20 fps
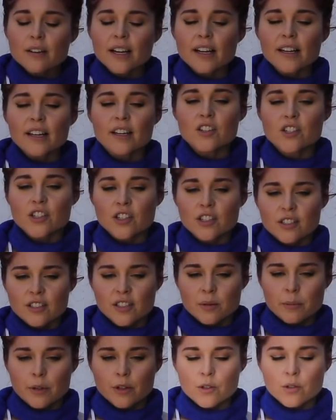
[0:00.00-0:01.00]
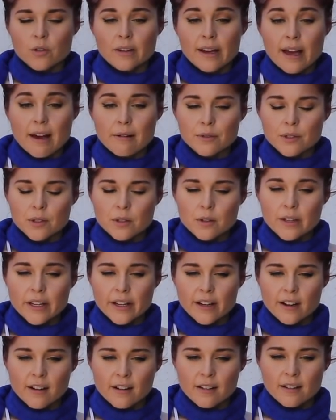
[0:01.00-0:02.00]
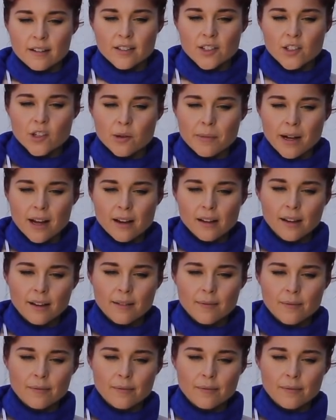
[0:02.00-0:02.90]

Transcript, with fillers: need your spiritual counsel here, Sir Monk.